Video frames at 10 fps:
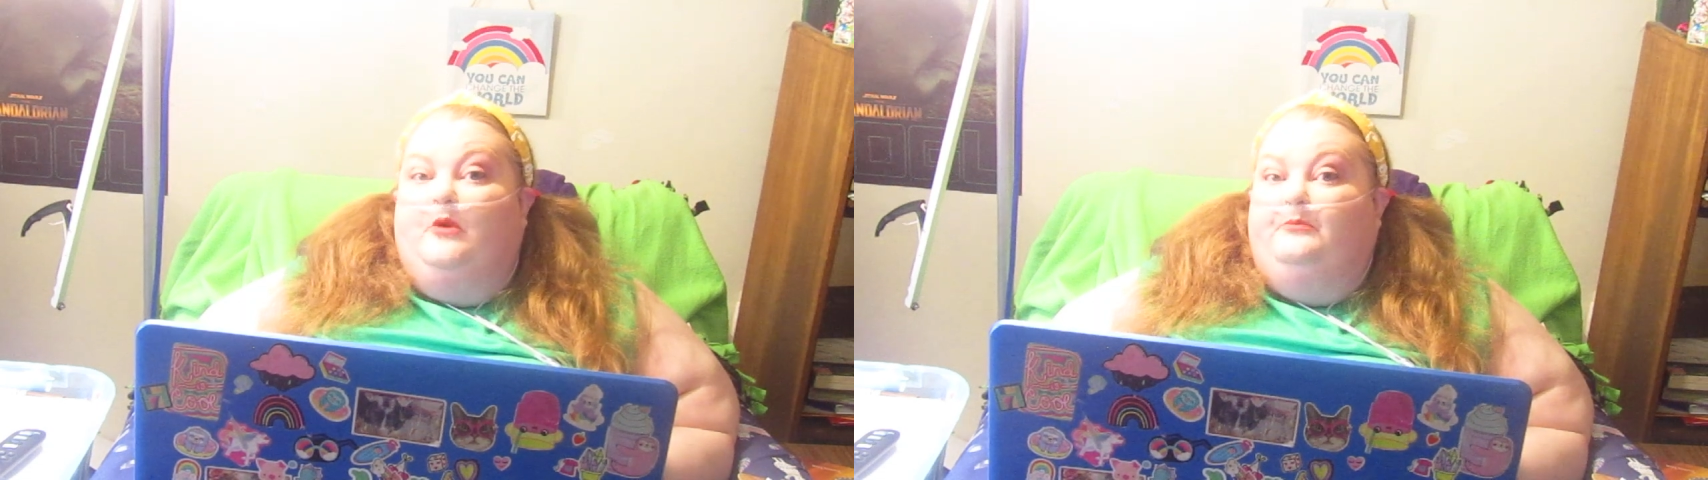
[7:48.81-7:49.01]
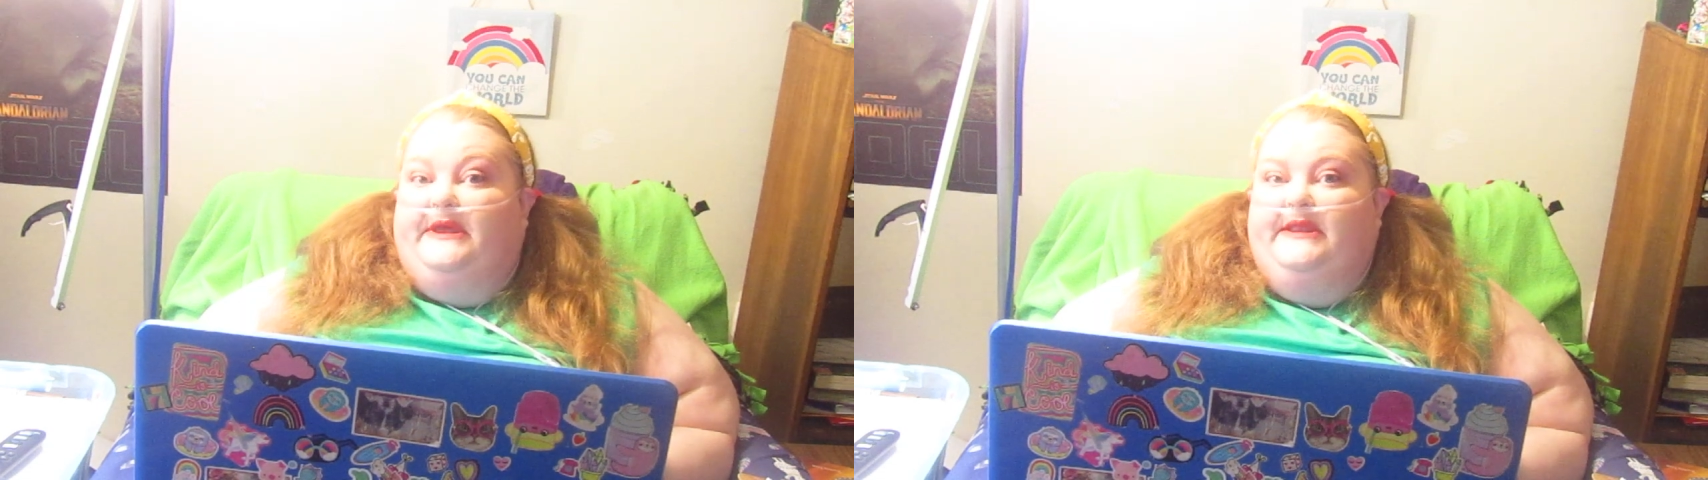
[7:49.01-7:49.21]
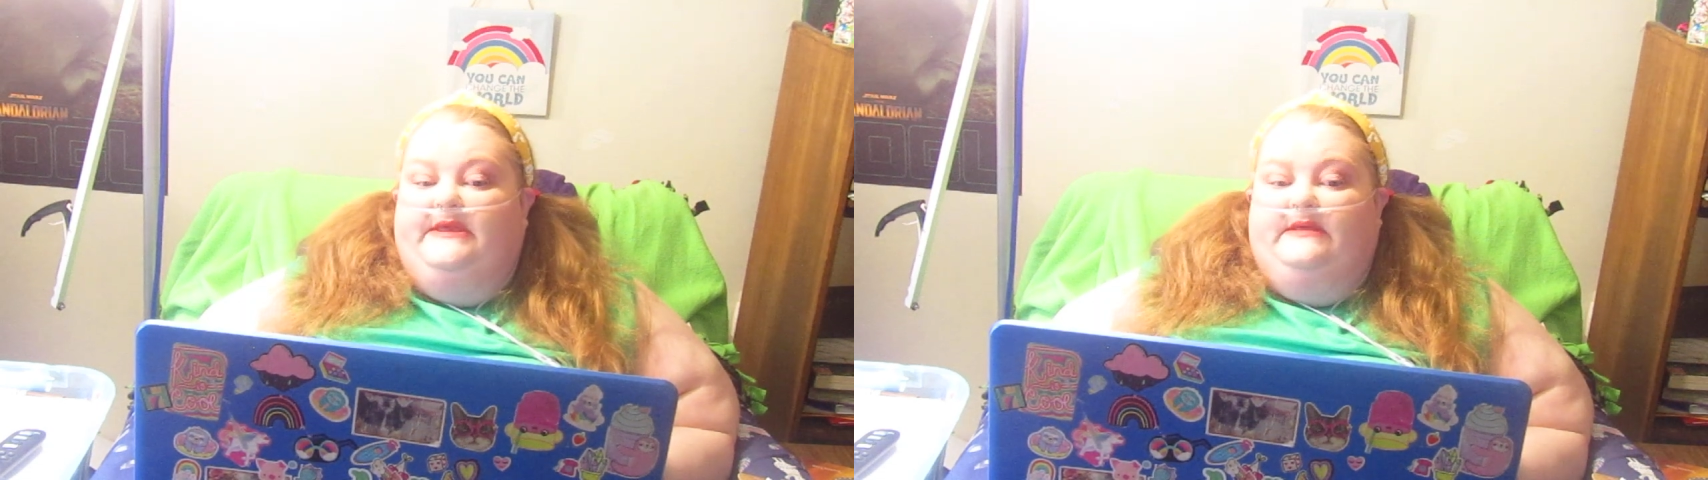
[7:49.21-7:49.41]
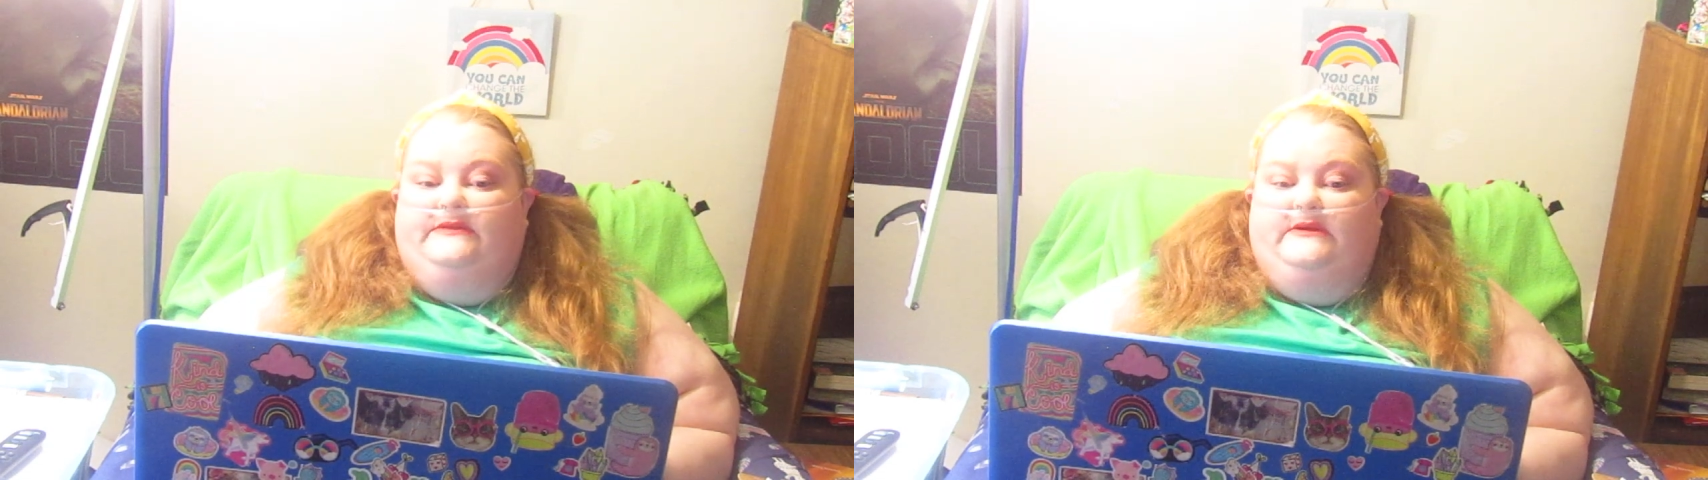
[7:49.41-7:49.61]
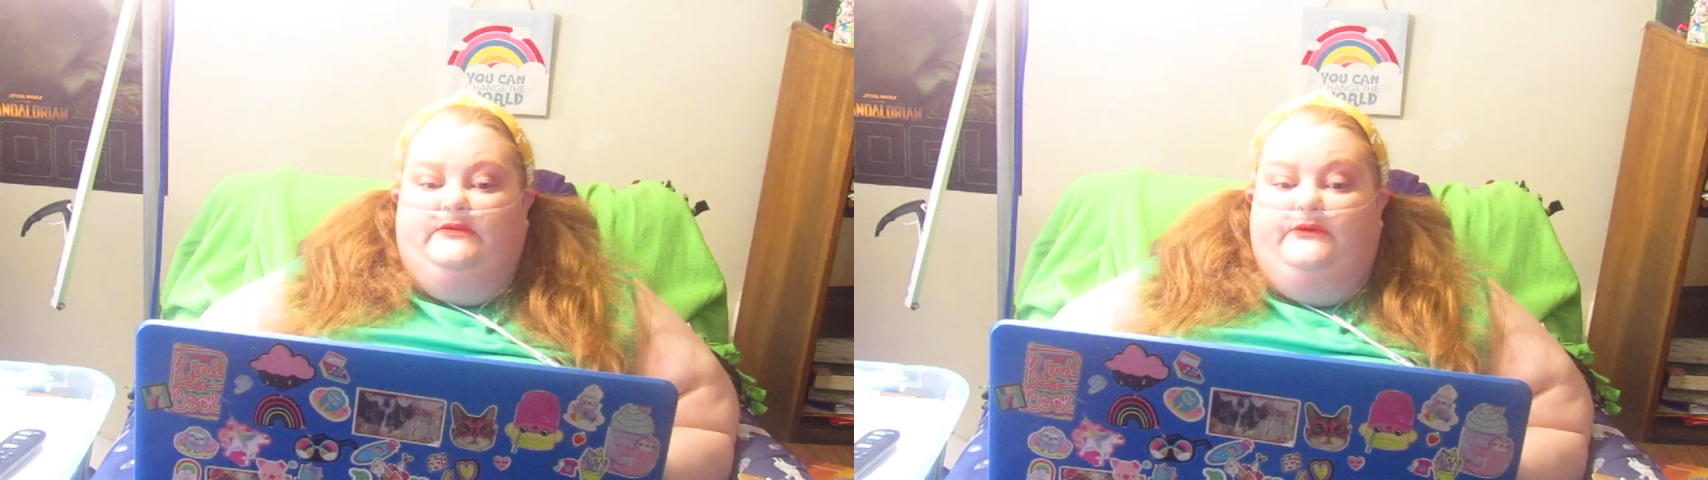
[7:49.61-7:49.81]
obedient
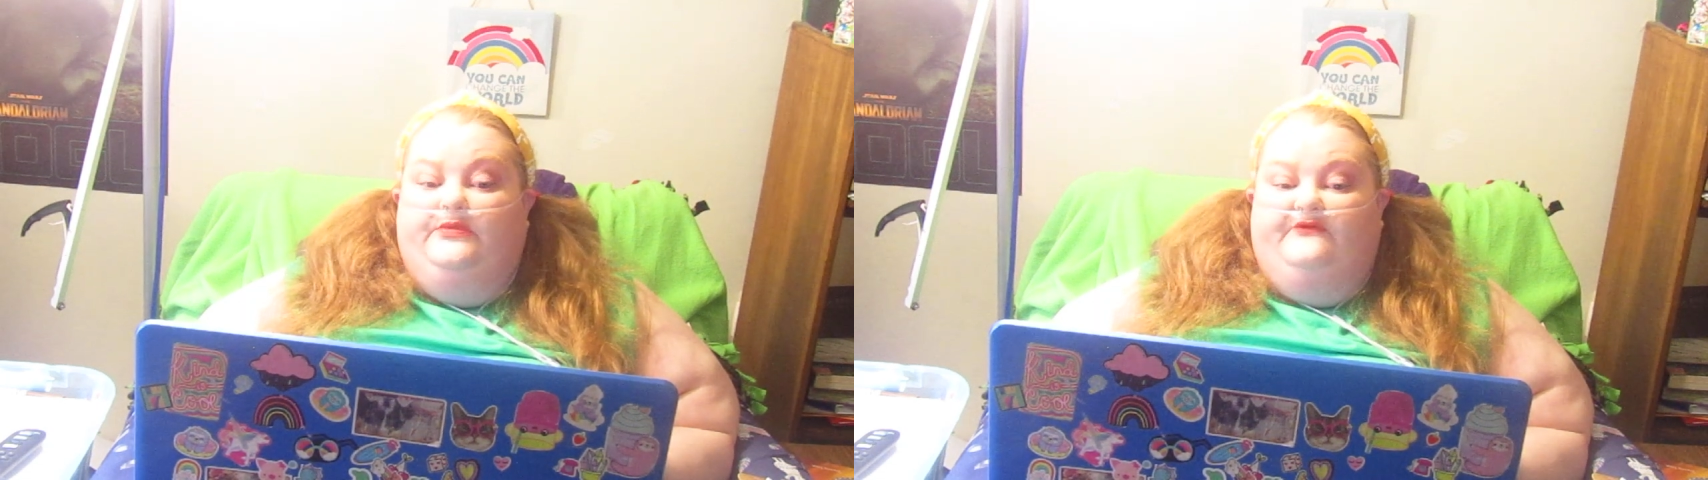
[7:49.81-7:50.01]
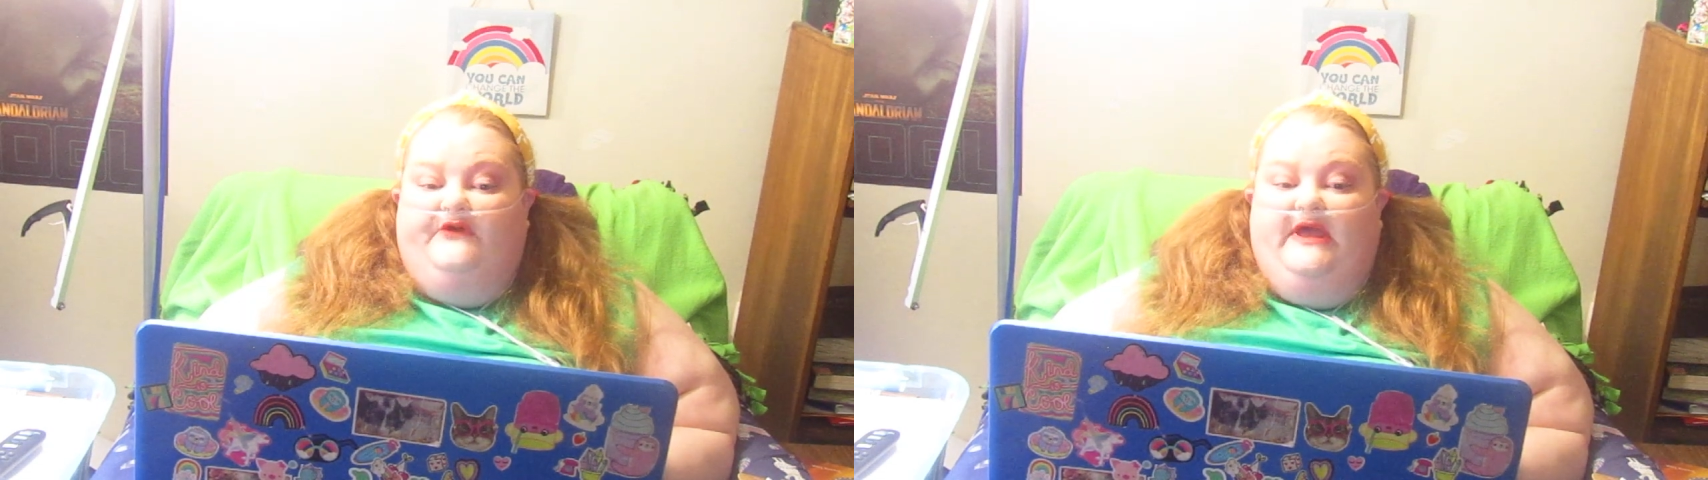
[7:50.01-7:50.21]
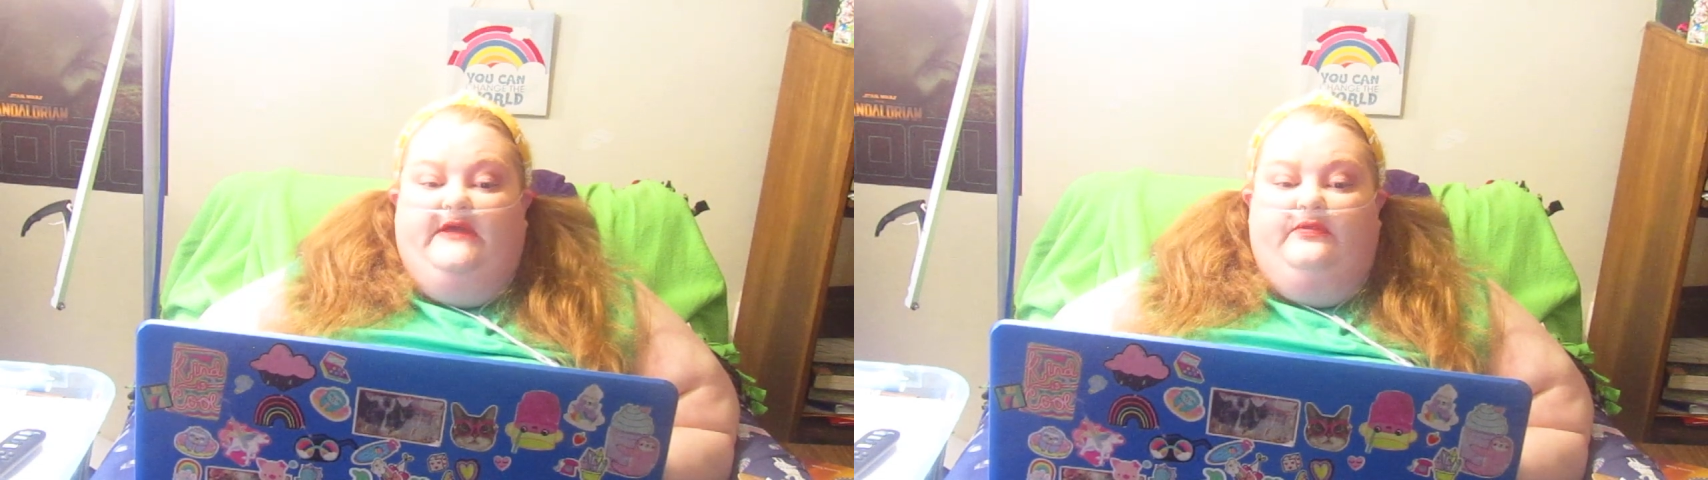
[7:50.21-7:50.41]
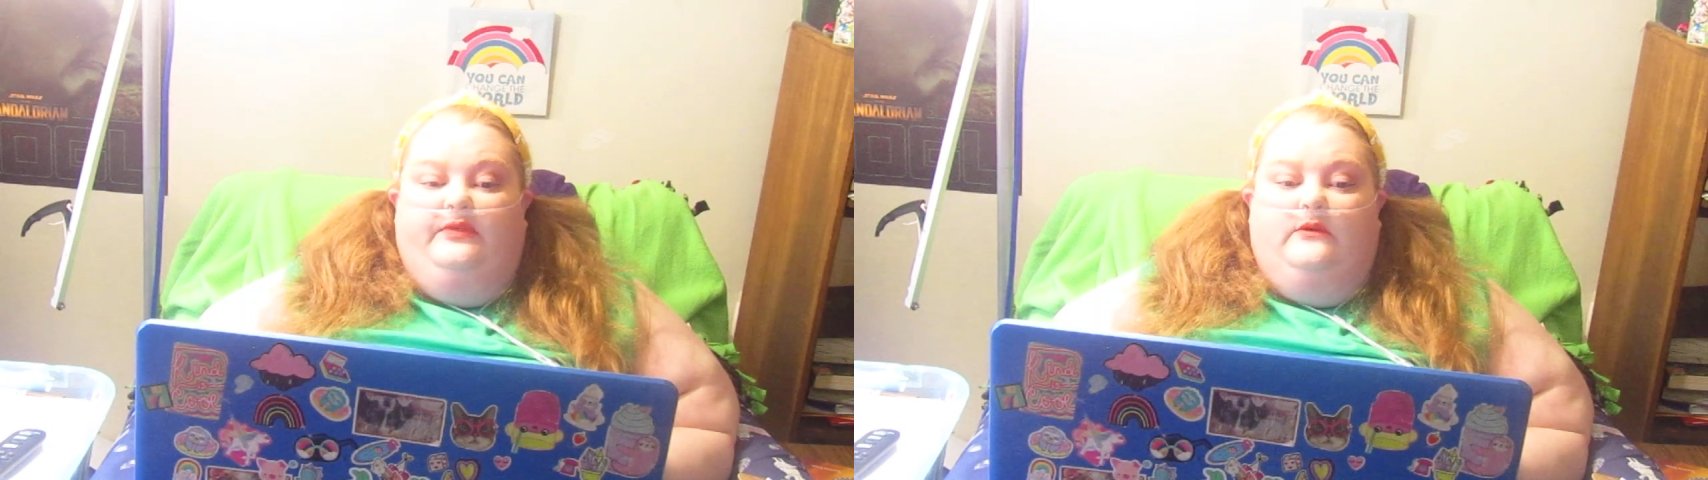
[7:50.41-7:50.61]
to the faith.